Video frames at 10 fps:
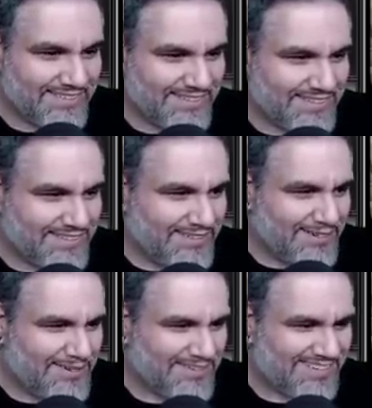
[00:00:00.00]
What?
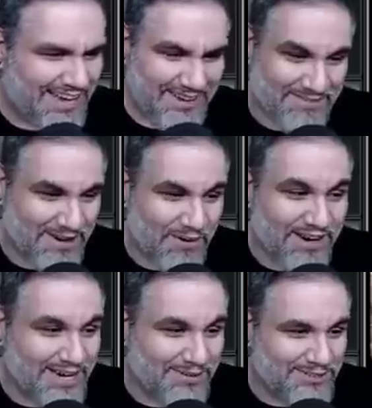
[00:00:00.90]
I have no
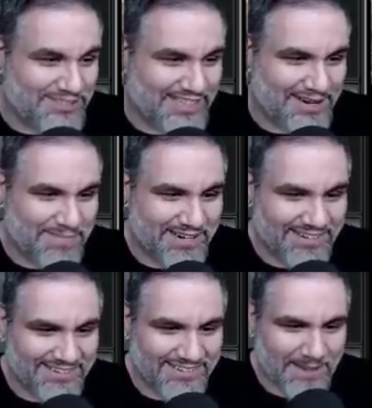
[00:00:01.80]
idea what you said, my
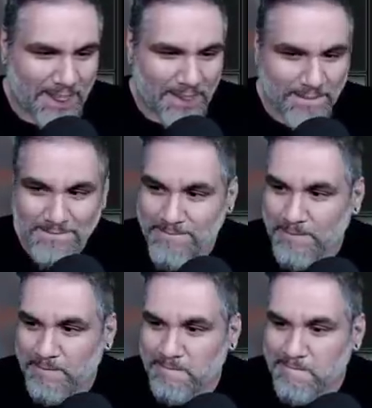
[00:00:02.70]
dude. An Aether
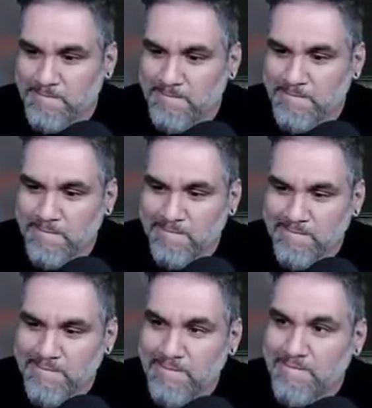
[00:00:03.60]
Hub powered
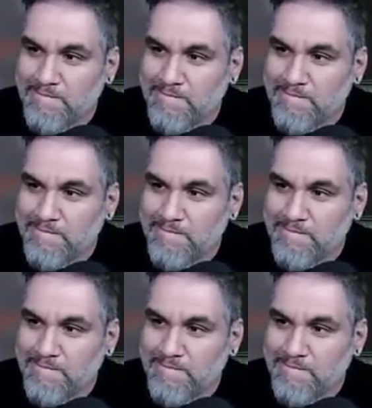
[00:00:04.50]
by